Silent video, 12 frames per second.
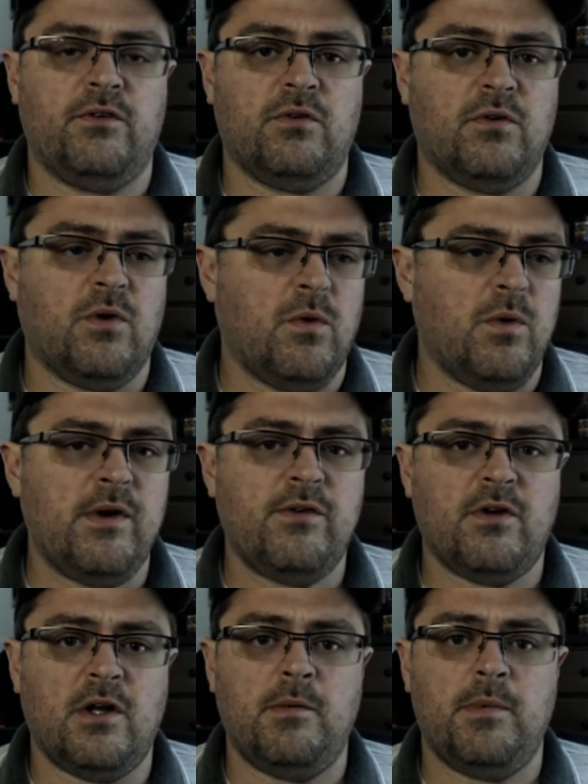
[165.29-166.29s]
there are
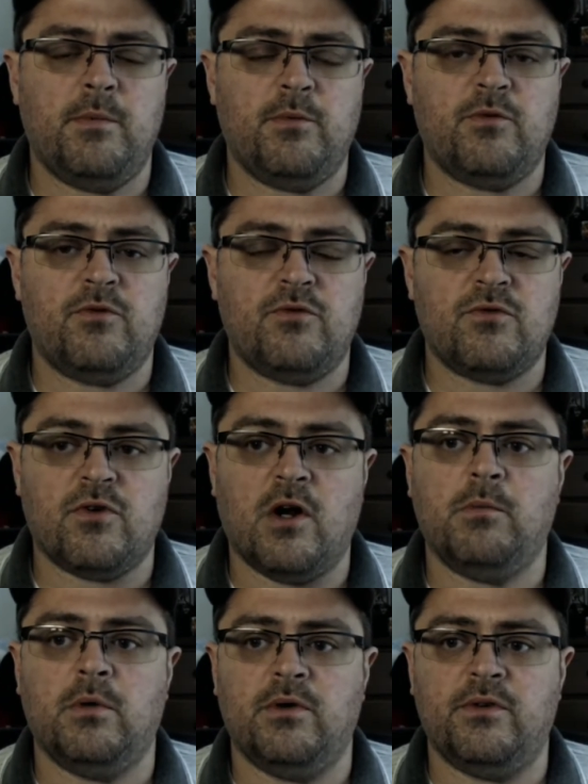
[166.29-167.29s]
always going to be
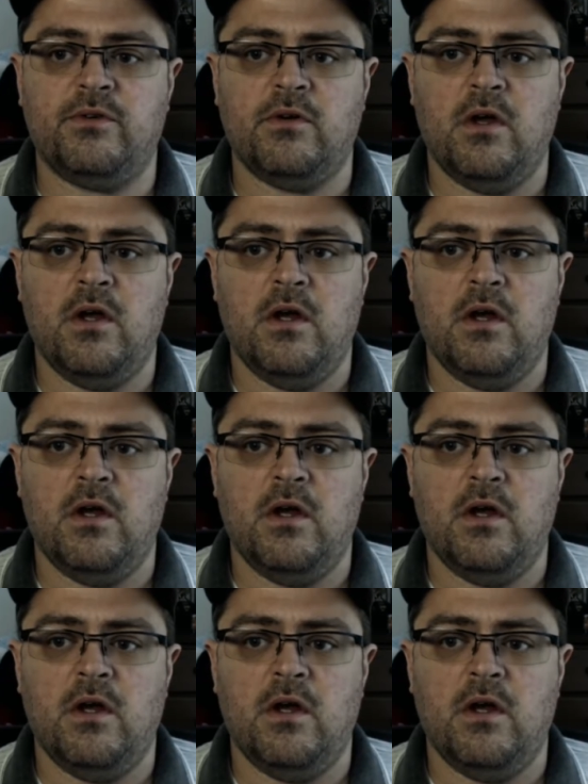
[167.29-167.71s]
troubles,